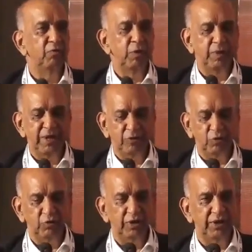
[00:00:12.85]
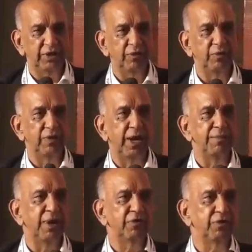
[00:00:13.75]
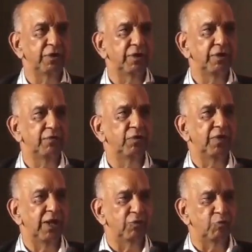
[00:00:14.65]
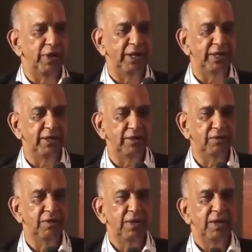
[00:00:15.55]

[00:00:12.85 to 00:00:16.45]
We've been associated with IMAS Turkey for the last 20 years.